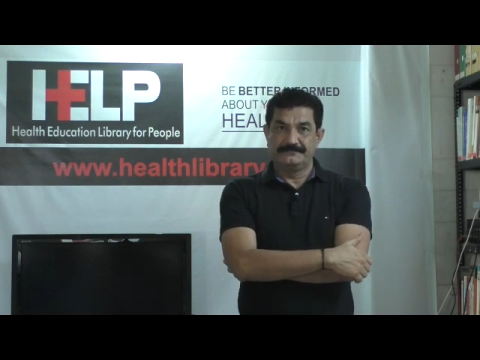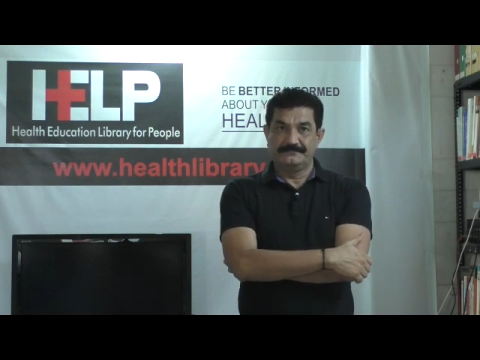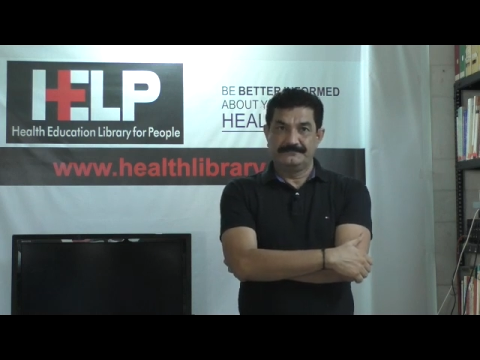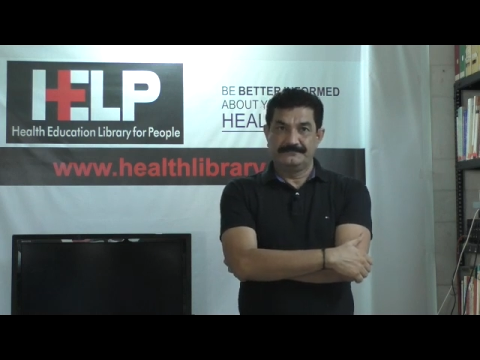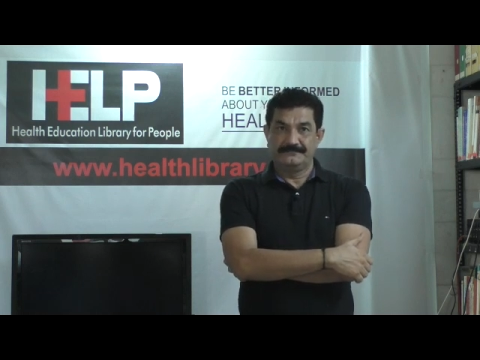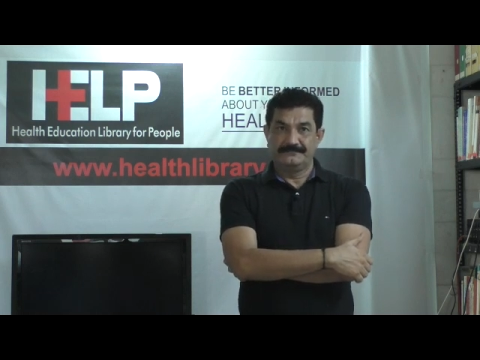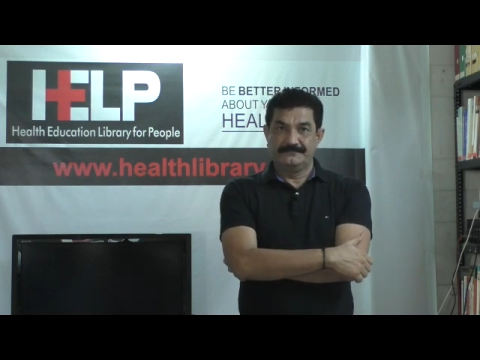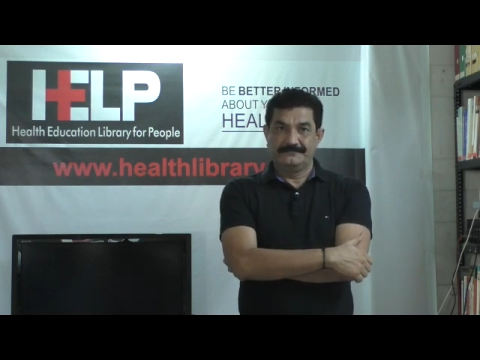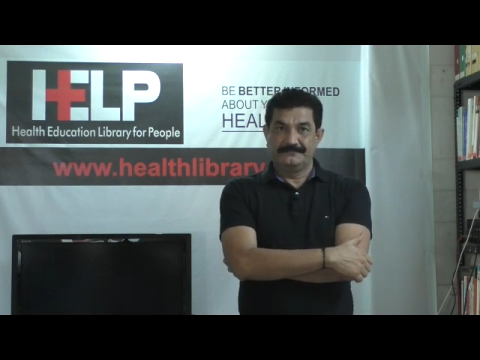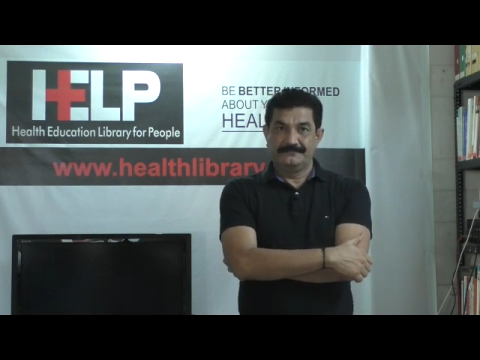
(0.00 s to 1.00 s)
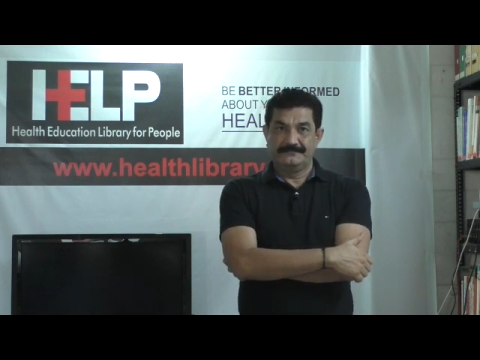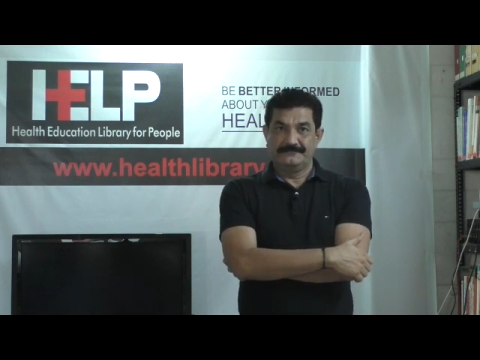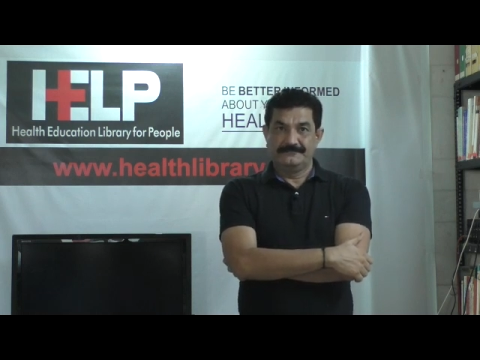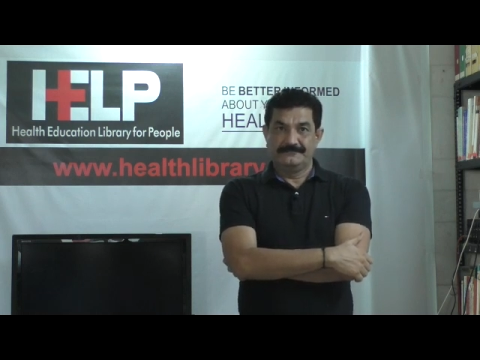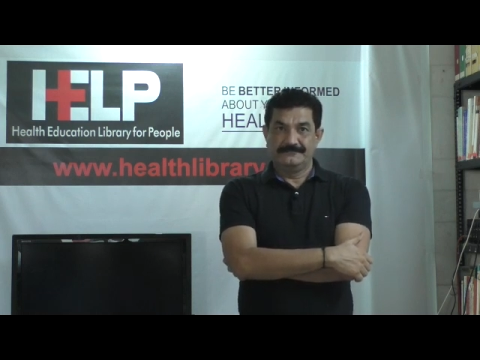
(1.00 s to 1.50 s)

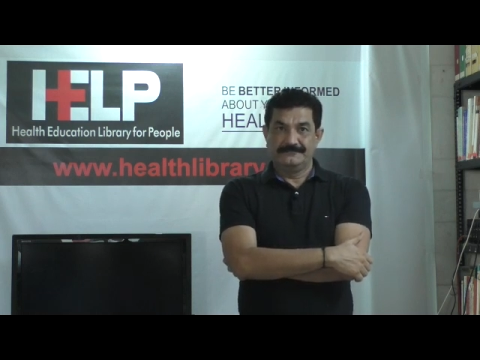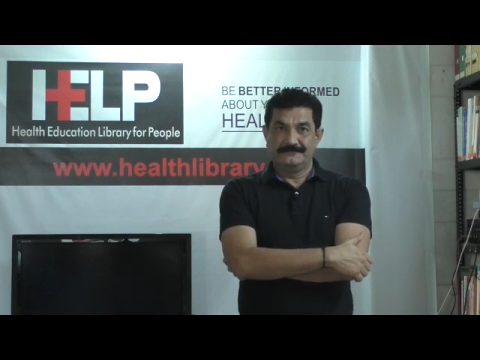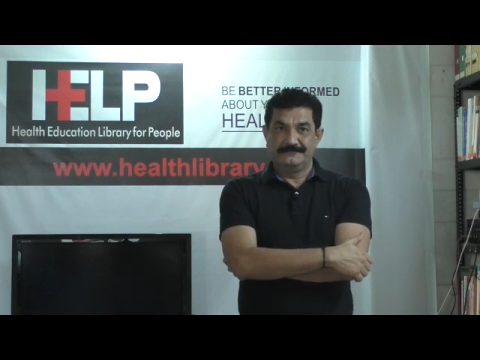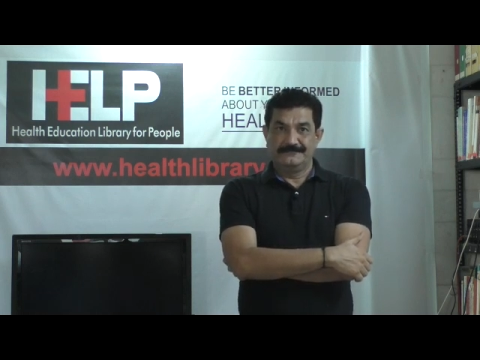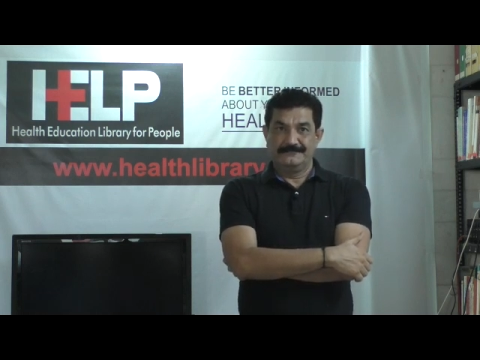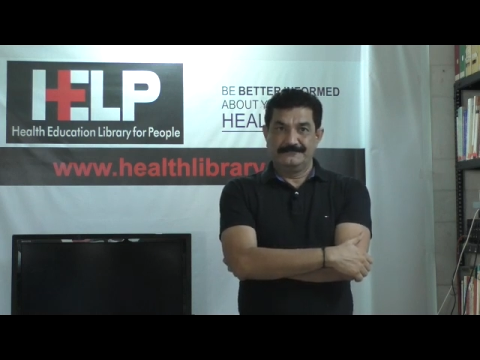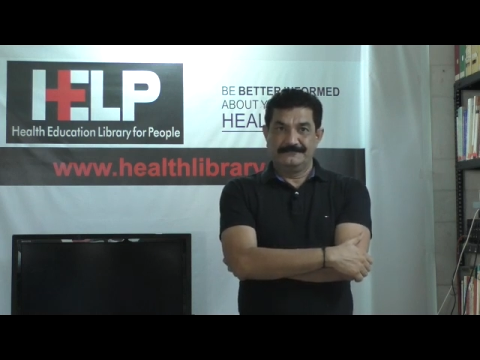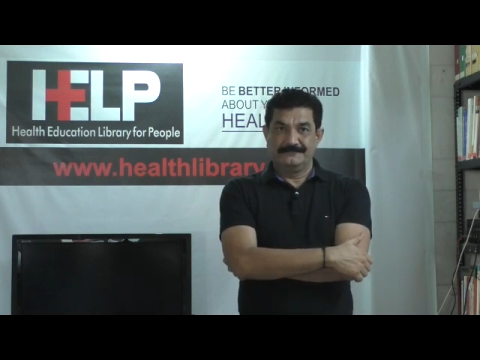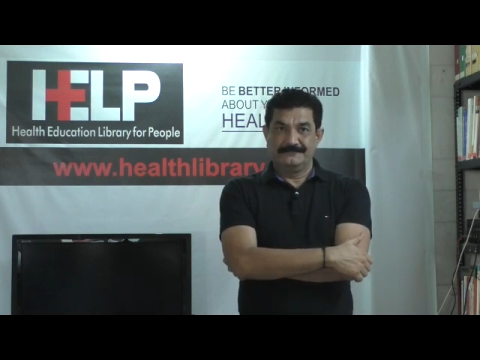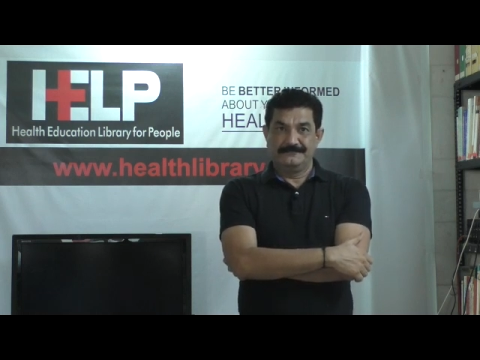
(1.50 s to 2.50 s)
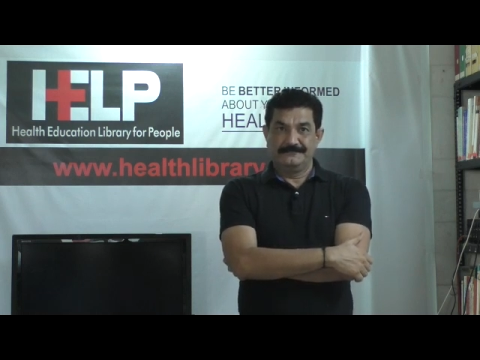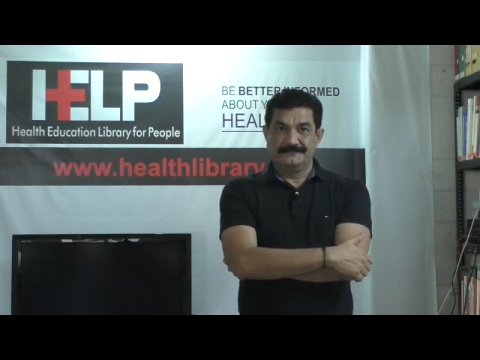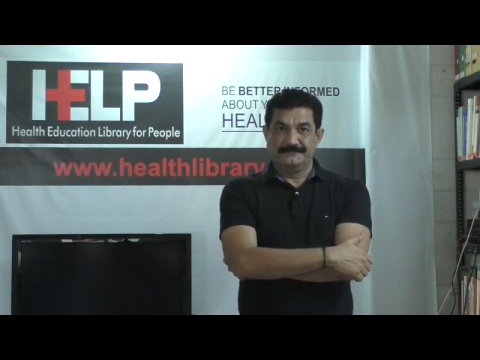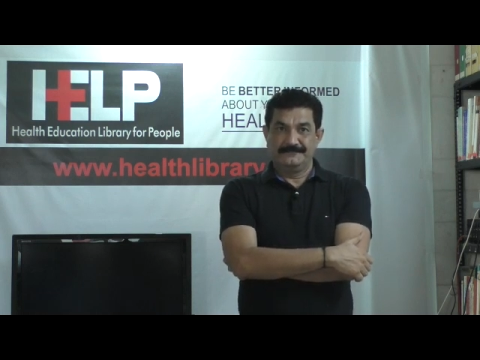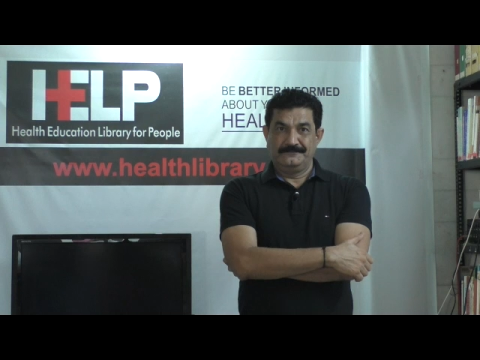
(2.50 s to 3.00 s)

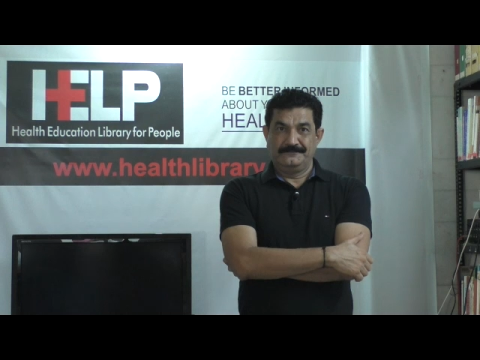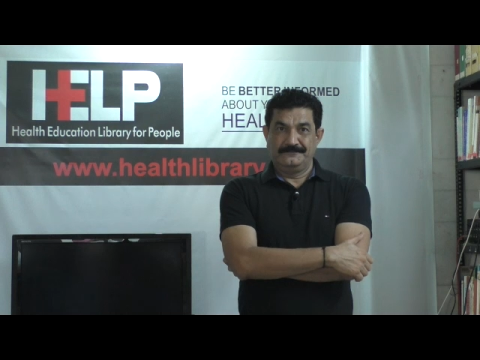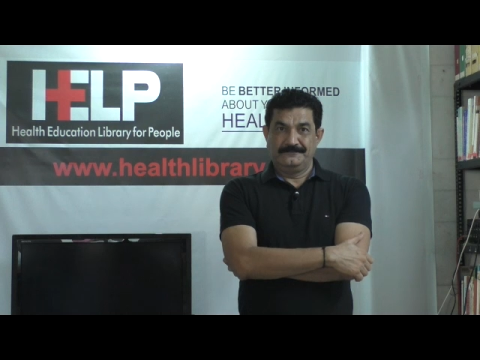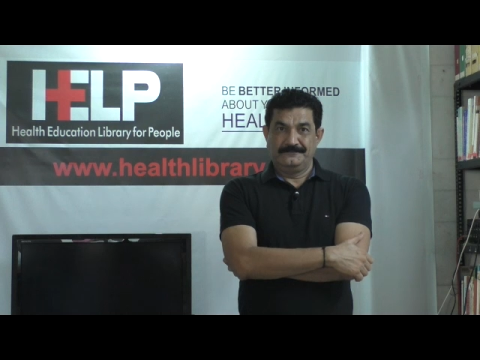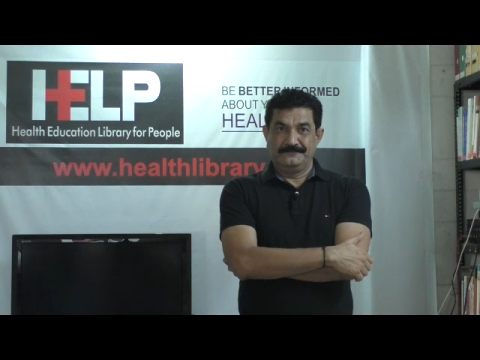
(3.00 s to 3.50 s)
(silence)